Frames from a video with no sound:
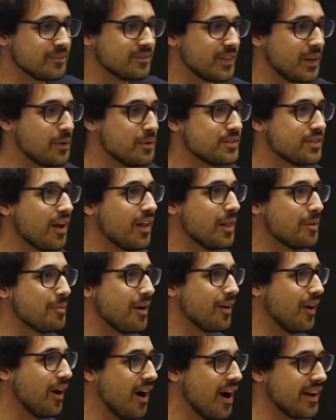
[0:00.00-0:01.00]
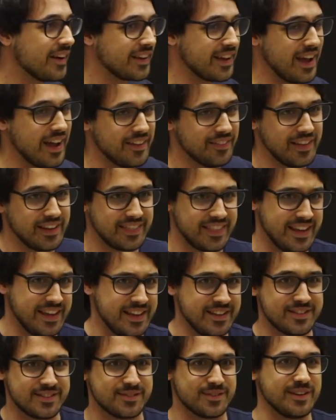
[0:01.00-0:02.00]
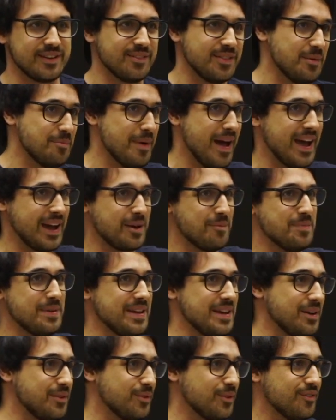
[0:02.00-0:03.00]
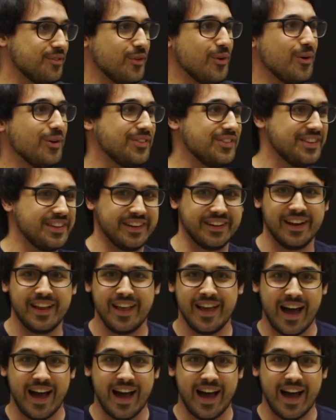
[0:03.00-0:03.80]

Hanukkah and like the history of the Maccabean revolt, and